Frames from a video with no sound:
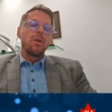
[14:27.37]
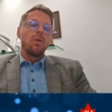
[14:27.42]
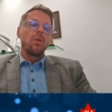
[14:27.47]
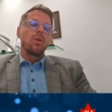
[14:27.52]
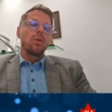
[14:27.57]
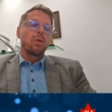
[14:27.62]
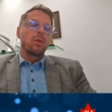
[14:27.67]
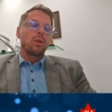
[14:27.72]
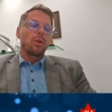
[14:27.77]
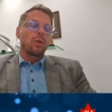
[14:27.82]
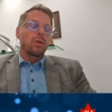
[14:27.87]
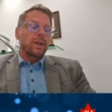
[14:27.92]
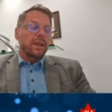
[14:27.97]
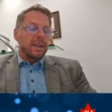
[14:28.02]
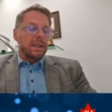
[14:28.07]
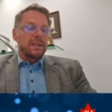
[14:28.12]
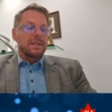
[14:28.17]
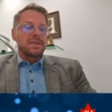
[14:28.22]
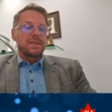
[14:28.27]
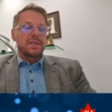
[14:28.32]
Or
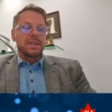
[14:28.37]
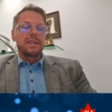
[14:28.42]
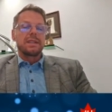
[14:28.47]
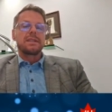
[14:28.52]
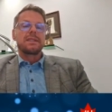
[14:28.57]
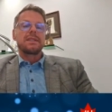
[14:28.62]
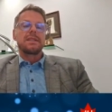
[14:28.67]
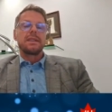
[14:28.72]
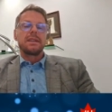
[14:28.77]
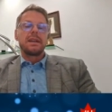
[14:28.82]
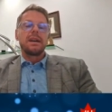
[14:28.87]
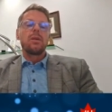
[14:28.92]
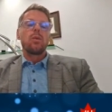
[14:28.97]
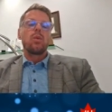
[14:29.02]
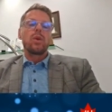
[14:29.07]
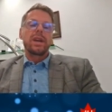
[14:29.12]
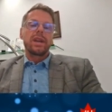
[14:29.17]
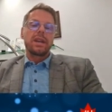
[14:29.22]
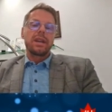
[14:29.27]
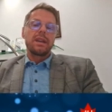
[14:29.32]
is it a
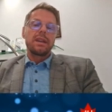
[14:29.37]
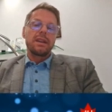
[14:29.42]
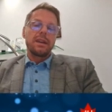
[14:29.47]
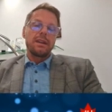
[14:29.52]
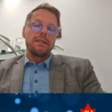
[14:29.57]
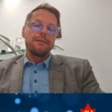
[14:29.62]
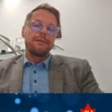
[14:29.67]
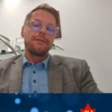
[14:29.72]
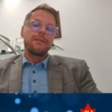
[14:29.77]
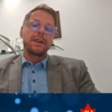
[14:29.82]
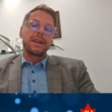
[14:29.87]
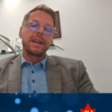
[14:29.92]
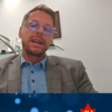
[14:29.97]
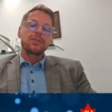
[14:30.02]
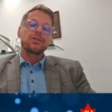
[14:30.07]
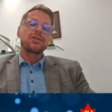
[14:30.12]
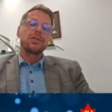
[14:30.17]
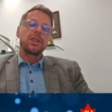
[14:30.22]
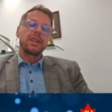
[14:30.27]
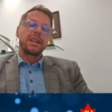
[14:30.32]
way of
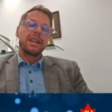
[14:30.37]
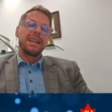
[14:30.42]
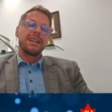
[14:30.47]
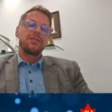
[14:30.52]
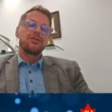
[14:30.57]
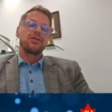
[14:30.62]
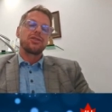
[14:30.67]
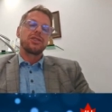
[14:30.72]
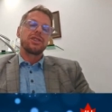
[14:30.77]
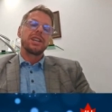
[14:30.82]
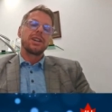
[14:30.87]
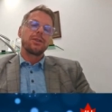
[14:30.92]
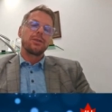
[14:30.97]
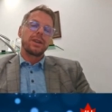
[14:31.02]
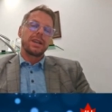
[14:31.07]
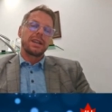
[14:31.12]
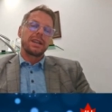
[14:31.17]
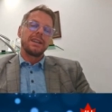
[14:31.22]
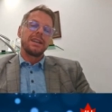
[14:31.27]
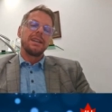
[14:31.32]
financially
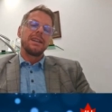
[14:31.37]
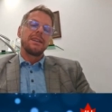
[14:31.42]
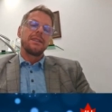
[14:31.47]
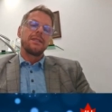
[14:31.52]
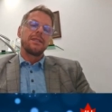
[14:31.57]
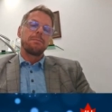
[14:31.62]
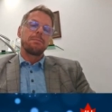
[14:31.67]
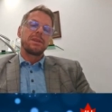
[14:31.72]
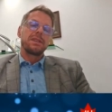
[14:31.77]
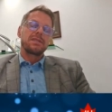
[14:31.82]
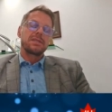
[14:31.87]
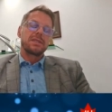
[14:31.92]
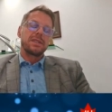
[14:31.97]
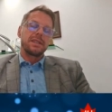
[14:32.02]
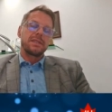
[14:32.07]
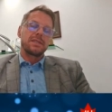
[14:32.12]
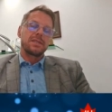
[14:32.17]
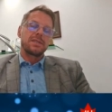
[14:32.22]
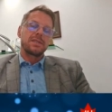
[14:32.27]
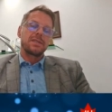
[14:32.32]
engineering the
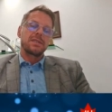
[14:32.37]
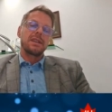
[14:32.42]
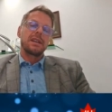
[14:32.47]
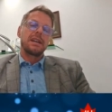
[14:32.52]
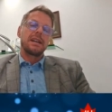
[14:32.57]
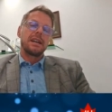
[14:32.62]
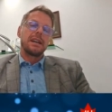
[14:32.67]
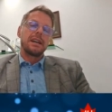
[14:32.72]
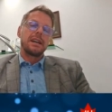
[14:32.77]
business